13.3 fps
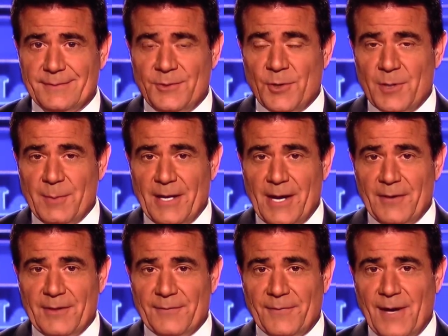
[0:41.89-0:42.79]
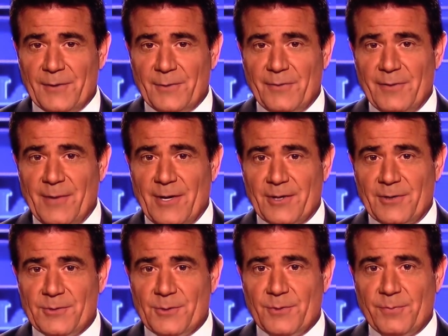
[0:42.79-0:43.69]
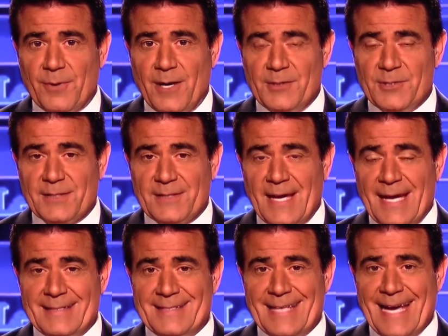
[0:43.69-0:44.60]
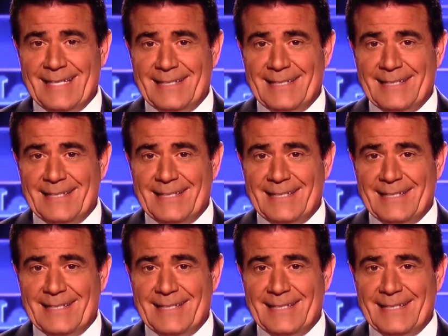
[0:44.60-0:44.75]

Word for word: Joining me now, the founder of the American Truth Project and Daily